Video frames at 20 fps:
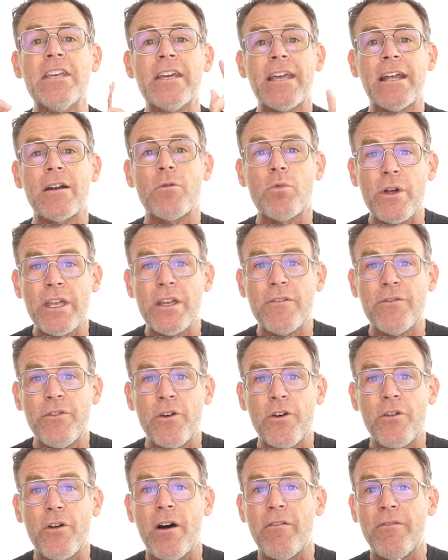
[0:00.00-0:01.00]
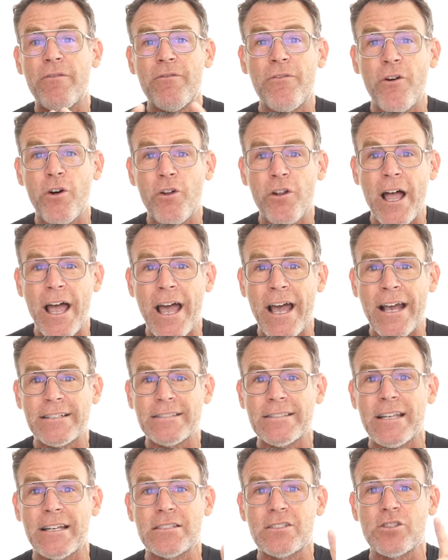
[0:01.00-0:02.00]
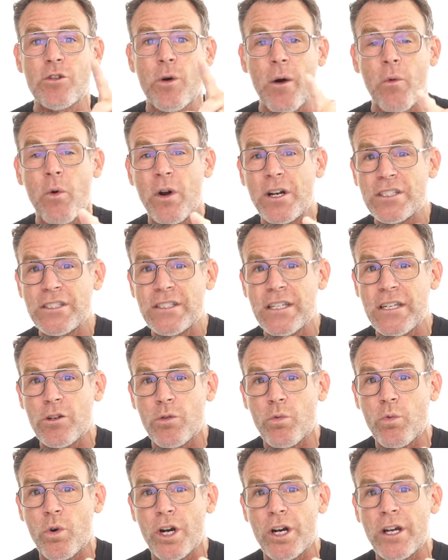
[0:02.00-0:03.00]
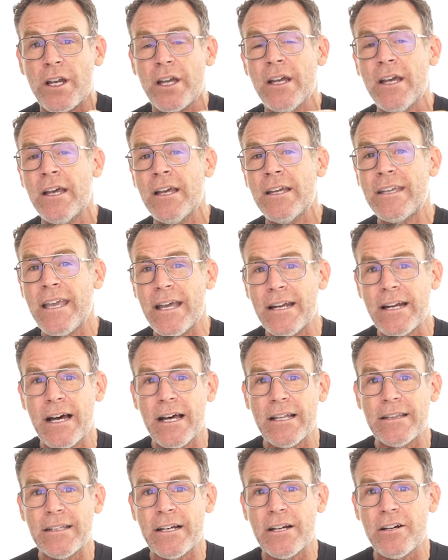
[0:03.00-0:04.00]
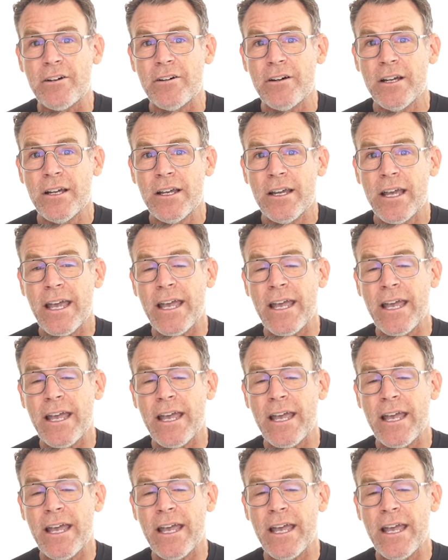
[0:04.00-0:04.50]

You get a week full of full access. So I want to see your work Get on there.